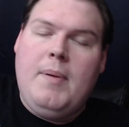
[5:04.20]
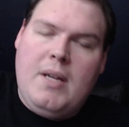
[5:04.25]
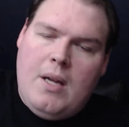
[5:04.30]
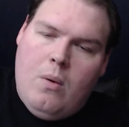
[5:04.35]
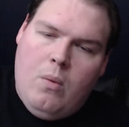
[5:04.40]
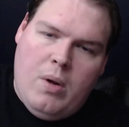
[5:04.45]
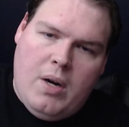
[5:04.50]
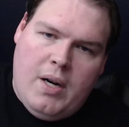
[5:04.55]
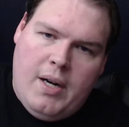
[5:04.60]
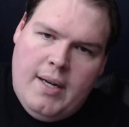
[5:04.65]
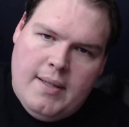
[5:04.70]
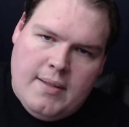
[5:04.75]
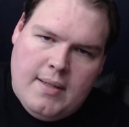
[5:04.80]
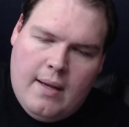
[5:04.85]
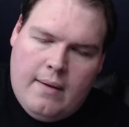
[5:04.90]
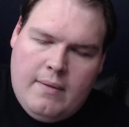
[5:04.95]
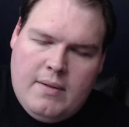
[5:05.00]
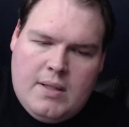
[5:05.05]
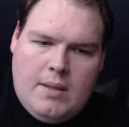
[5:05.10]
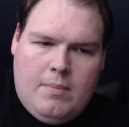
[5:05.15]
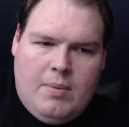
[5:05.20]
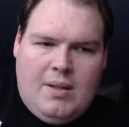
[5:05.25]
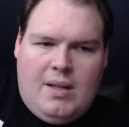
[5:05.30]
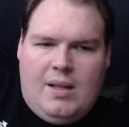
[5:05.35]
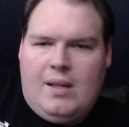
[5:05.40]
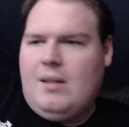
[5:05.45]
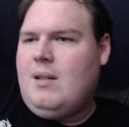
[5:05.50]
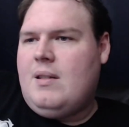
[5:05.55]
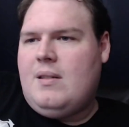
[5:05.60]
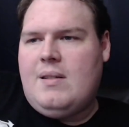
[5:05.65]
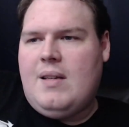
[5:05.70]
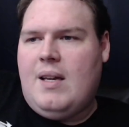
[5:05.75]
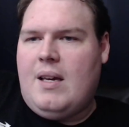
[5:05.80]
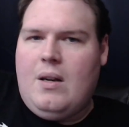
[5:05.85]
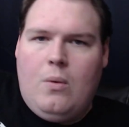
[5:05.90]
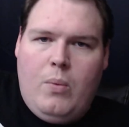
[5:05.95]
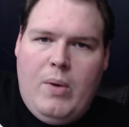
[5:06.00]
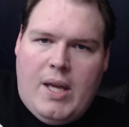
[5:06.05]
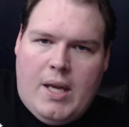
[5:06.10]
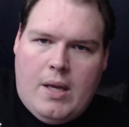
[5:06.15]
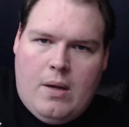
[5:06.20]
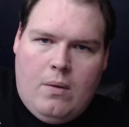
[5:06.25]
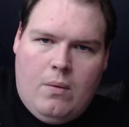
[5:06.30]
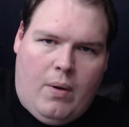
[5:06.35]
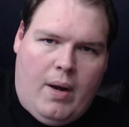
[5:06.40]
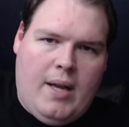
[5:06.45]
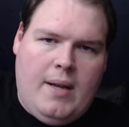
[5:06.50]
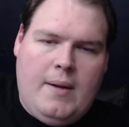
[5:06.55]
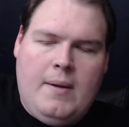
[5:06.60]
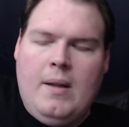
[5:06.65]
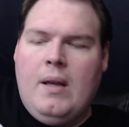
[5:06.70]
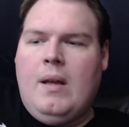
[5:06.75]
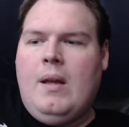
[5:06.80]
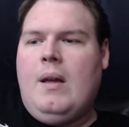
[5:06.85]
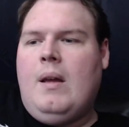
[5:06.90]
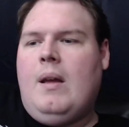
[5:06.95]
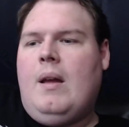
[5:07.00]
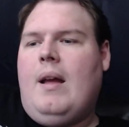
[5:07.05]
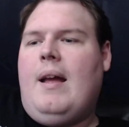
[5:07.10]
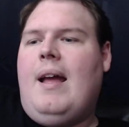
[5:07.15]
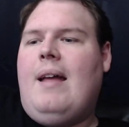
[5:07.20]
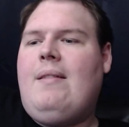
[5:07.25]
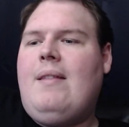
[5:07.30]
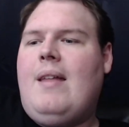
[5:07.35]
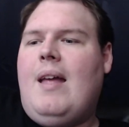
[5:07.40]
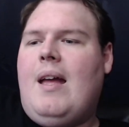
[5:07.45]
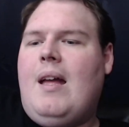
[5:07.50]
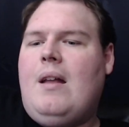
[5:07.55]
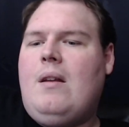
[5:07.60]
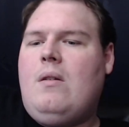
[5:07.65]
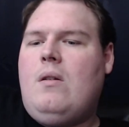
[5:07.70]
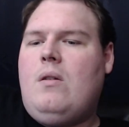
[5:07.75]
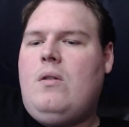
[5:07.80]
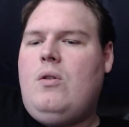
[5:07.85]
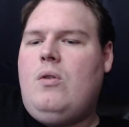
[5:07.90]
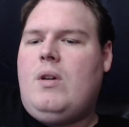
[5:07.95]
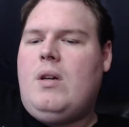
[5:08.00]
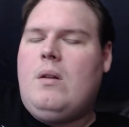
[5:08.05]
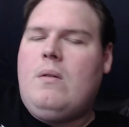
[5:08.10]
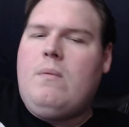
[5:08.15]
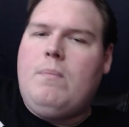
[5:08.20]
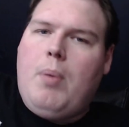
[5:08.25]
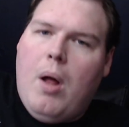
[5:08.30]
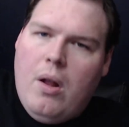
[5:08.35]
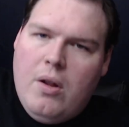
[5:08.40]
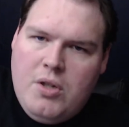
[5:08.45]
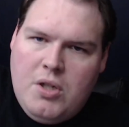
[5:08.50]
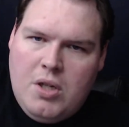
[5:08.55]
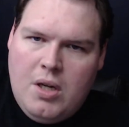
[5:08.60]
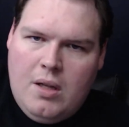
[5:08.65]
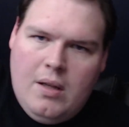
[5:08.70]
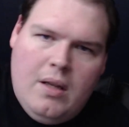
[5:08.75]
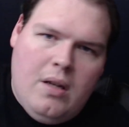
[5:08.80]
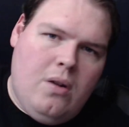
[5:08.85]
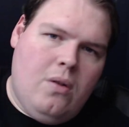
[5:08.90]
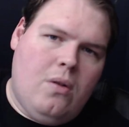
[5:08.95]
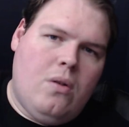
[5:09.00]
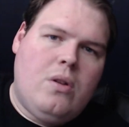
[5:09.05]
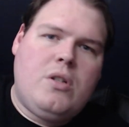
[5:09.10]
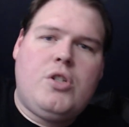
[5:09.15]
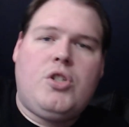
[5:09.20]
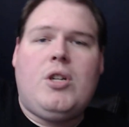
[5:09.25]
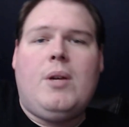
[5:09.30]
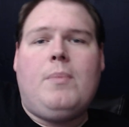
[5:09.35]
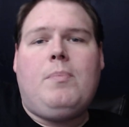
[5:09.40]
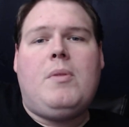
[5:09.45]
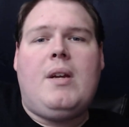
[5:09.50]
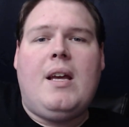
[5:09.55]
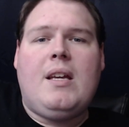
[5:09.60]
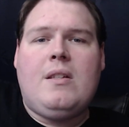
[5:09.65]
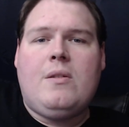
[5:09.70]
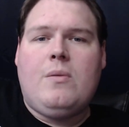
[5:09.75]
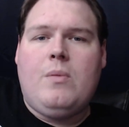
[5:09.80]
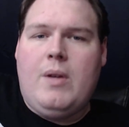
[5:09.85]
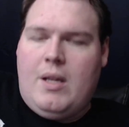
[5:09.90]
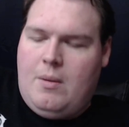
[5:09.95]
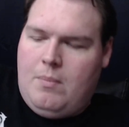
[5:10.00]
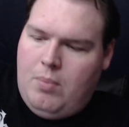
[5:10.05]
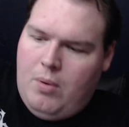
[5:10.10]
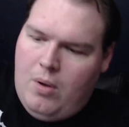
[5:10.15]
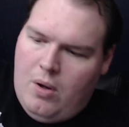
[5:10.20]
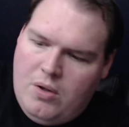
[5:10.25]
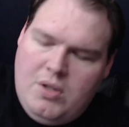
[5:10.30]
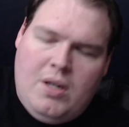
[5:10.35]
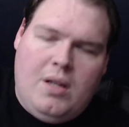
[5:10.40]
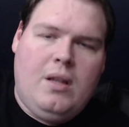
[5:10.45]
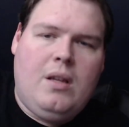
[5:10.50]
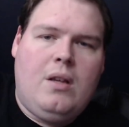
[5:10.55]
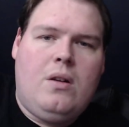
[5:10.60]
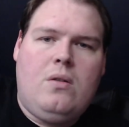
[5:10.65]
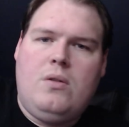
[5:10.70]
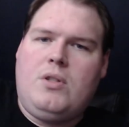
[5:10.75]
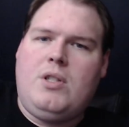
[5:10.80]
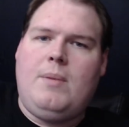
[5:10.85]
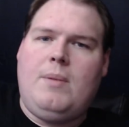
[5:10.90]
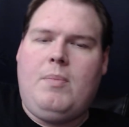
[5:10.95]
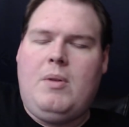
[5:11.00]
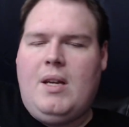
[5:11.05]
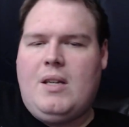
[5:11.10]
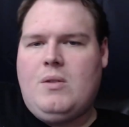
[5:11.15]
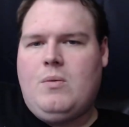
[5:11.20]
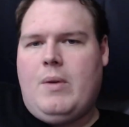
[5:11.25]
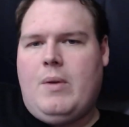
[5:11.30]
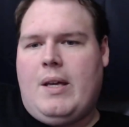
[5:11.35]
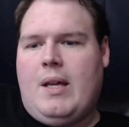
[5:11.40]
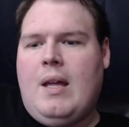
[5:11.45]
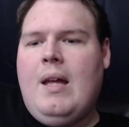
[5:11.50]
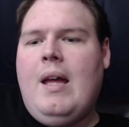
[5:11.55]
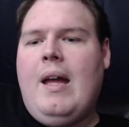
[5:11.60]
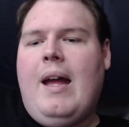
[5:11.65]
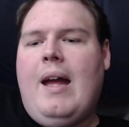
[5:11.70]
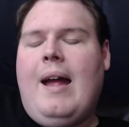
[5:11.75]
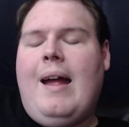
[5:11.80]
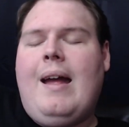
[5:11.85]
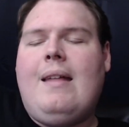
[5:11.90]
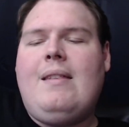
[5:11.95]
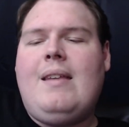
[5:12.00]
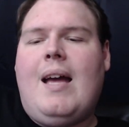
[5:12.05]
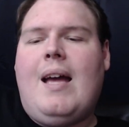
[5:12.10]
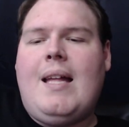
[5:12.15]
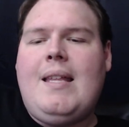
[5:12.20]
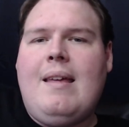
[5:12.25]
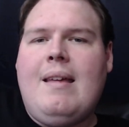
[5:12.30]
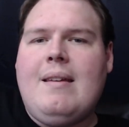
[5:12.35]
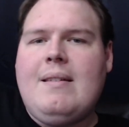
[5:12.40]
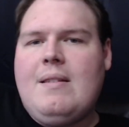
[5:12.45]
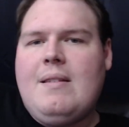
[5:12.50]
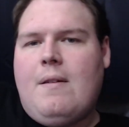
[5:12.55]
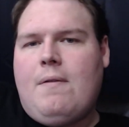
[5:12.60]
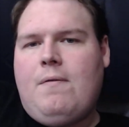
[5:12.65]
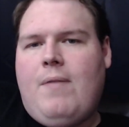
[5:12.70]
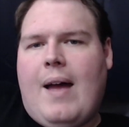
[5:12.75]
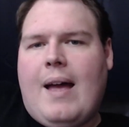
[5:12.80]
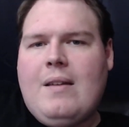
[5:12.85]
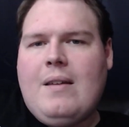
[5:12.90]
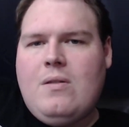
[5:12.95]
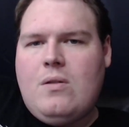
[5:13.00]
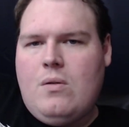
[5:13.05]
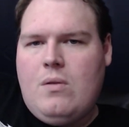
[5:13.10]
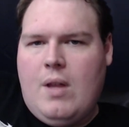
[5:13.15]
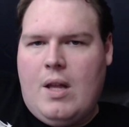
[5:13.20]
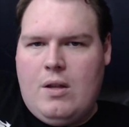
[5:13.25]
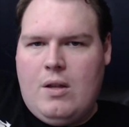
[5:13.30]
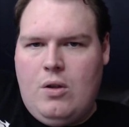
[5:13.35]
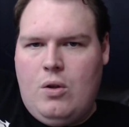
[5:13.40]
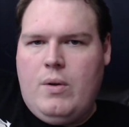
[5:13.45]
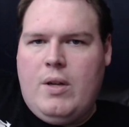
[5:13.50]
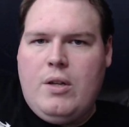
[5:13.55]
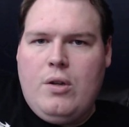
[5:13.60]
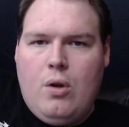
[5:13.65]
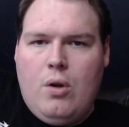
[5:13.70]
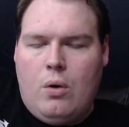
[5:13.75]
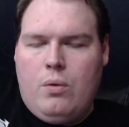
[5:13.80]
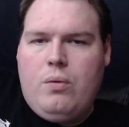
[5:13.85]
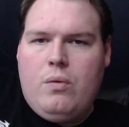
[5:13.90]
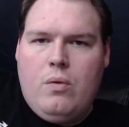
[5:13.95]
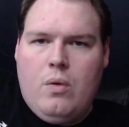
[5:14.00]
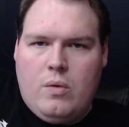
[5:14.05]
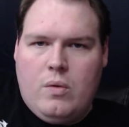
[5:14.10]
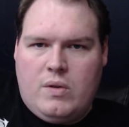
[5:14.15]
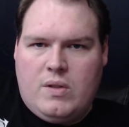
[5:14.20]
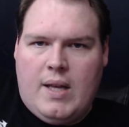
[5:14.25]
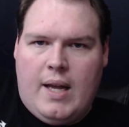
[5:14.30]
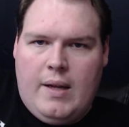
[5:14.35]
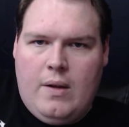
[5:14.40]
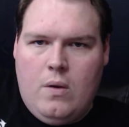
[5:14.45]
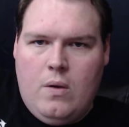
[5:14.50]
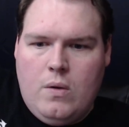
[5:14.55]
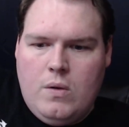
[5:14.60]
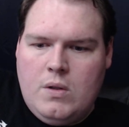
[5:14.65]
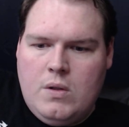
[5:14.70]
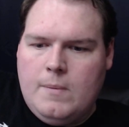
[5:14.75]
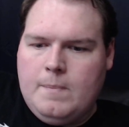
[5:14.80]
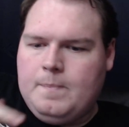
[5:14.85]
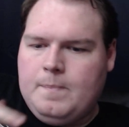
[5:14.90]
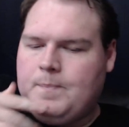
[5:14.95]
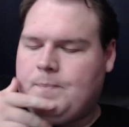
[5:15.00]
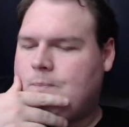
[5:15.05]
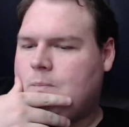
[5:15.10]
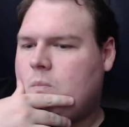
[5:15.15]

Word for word: depending on what it is, obviously, but like let's say in a week, right? and then you can polish it a little and ship the next week and polish it a little and ship the next week and the idea is the faster that you can go through those cycles